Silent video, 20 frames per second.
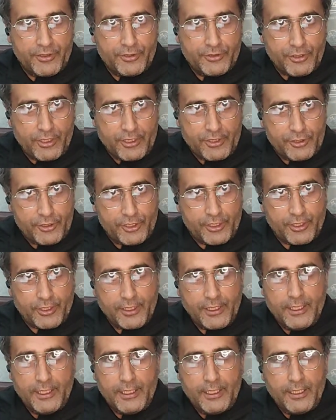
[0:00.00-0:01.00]
structure,
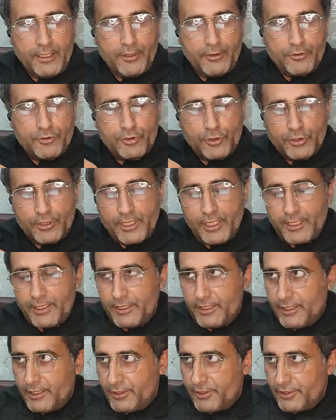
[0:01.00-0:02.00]
so
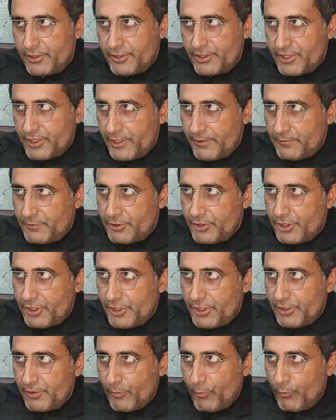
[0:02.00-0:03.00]
that it receives
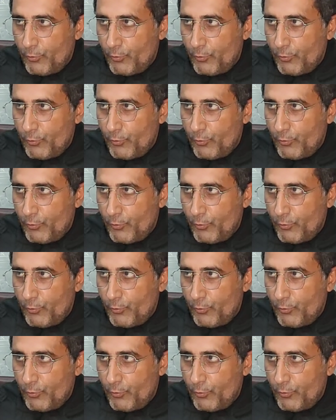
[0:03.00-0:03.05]
the